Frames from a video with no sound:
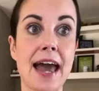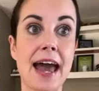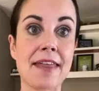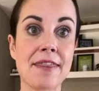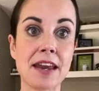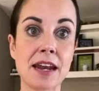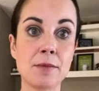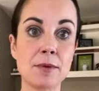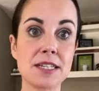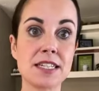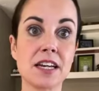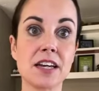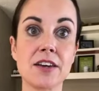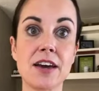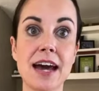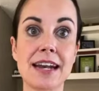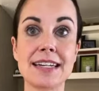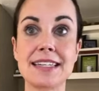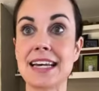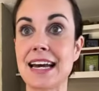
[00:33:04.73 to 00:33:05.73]
And then I'm going to tell you
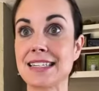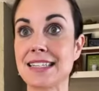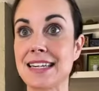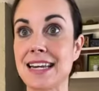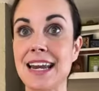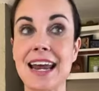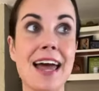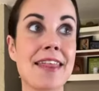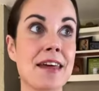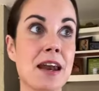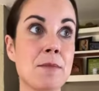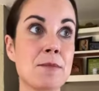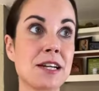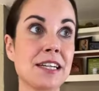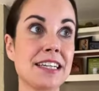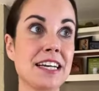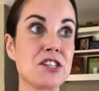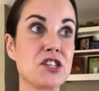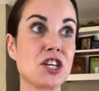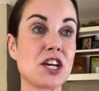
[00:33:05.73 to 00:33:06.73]
how to test it. And then I'm going
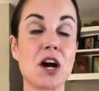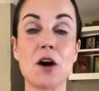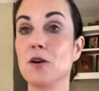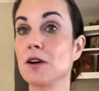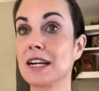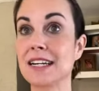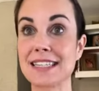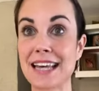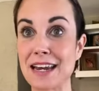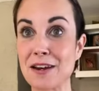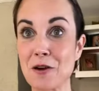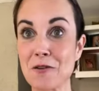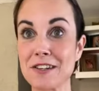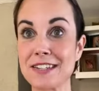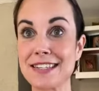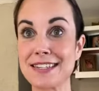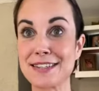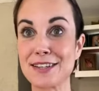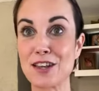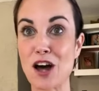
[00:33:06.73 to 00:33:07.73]
to let you go because I know
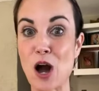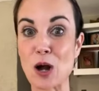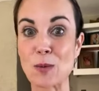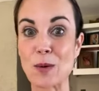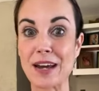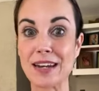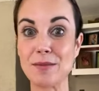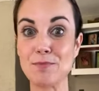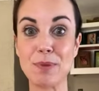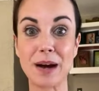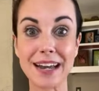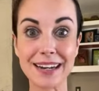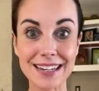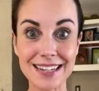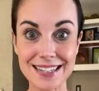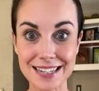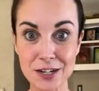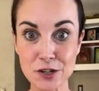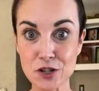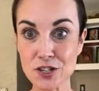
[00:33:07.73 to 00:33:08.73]
this is a long one, but
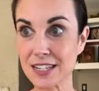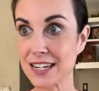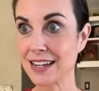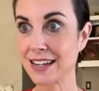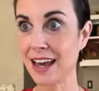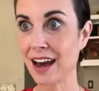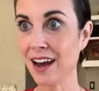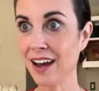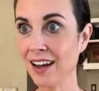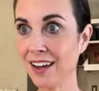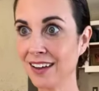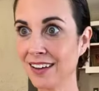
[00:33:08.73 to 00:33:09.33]
it's interesting, yeah?